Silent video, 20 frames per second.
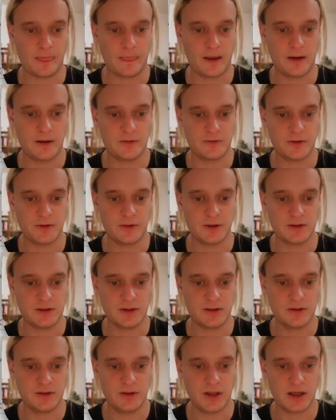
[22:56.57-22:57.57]
And if we wanted to
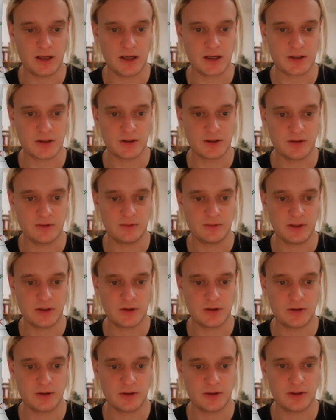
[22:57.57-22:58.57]
do that, actually, we
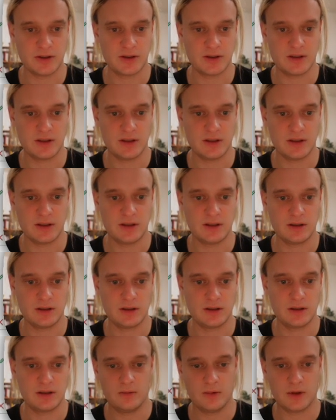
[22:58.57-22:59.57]

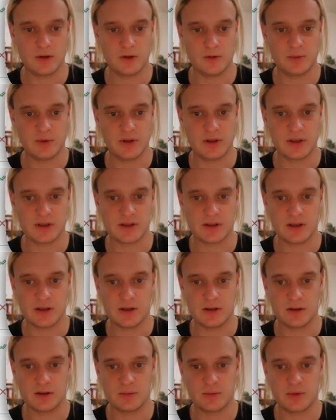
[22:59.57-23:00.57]
could open this
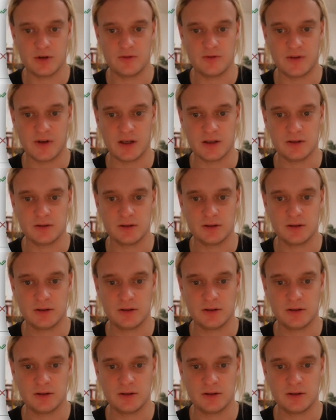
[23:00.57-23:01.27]
in the profiler